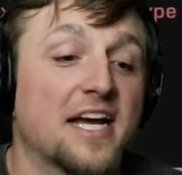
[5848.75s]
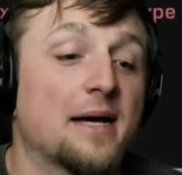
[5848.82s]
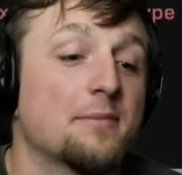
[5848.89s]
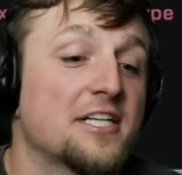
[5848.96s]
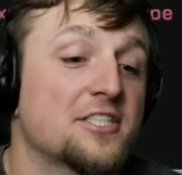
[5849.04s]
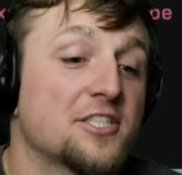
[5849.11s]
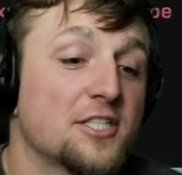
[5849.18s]
I'm
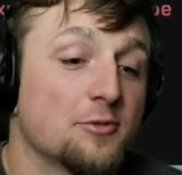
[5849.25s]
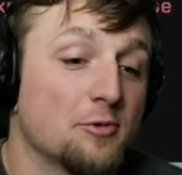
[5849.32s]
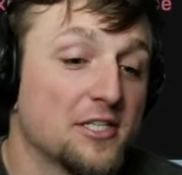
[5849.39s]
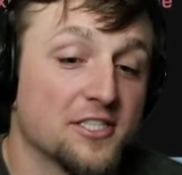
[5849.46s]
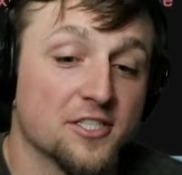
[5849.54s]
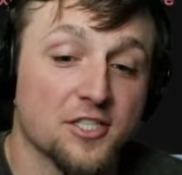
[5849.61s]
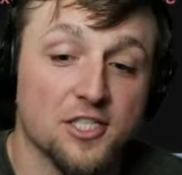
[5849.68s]
not sure what
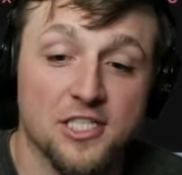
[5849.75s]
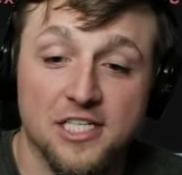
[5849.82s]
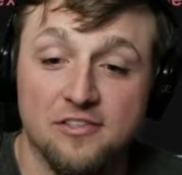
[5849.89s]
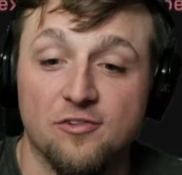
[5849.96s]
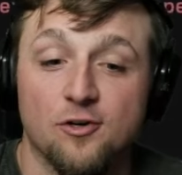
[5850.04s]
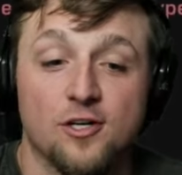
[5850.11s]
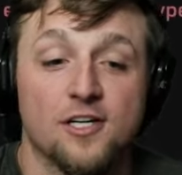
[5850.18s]
you're looking
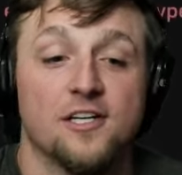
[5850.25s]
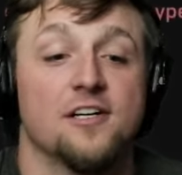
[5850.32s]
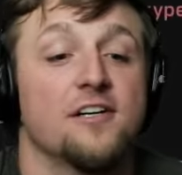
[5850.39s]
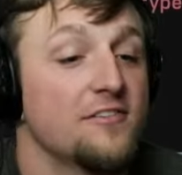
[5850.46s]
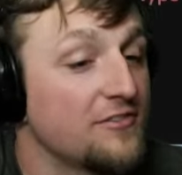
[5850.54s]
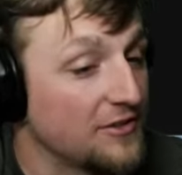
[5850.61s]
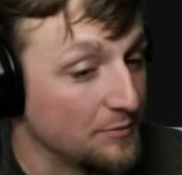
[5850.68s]

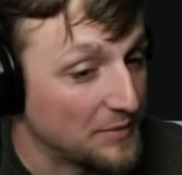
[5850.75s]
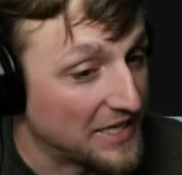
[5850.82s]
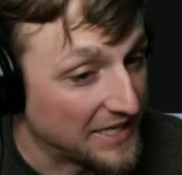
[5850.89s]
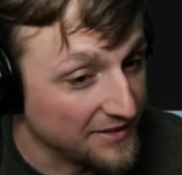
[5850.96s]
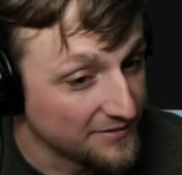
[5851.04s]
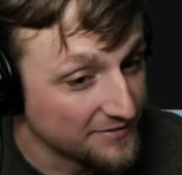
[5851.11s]
for from me.